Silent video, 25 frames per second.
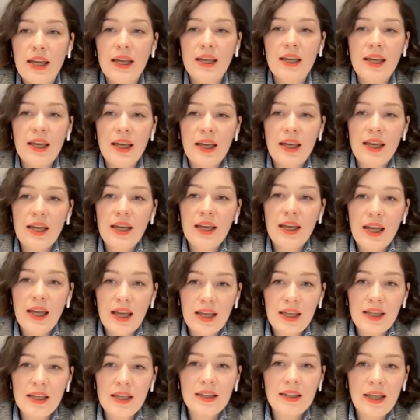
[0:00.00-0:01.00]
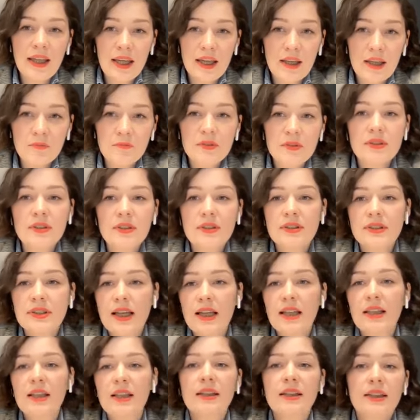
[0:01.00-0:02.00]
AAA Games
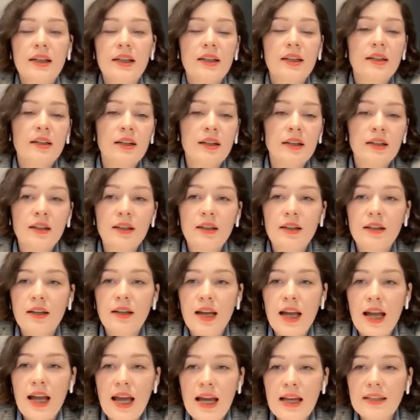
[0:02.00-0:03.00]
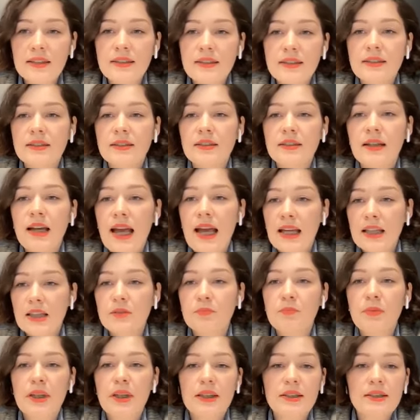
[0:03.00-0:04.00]
selling their ad
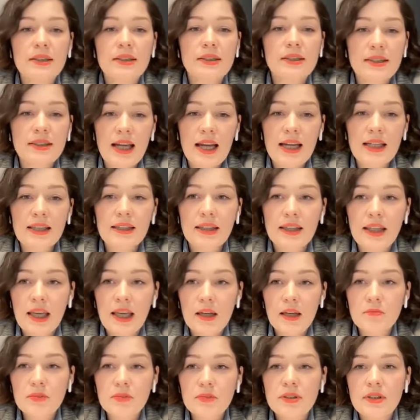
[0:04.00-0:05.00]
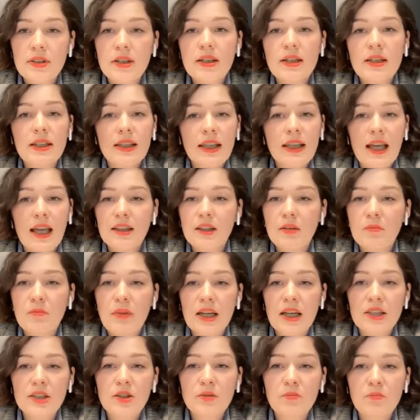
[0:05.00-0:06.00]
space inside the games? Can't
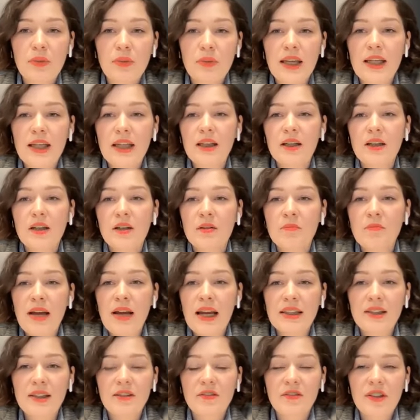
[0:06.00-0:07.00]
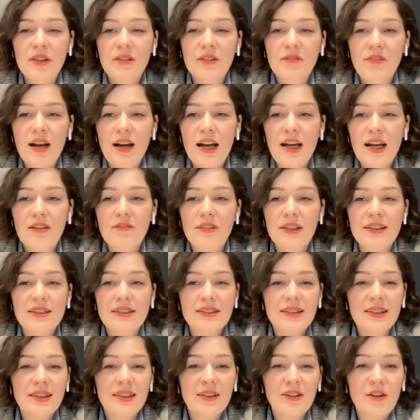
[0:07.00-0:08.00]
imagine playing Battlefield 5 and
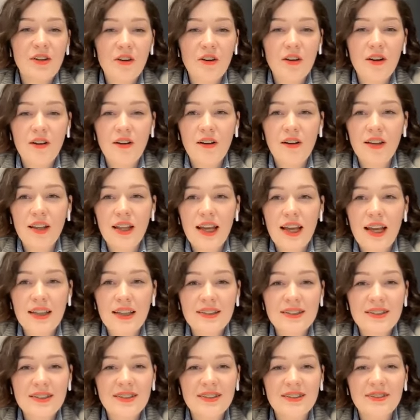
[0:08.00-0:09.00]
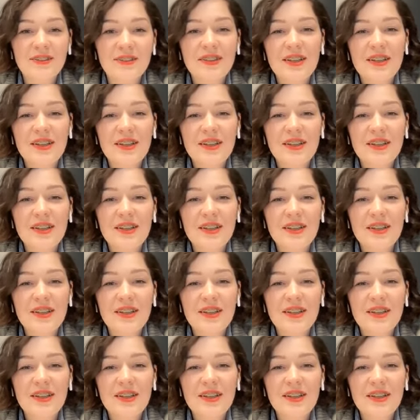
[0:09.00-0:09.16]
seeing Coca-Cola ads.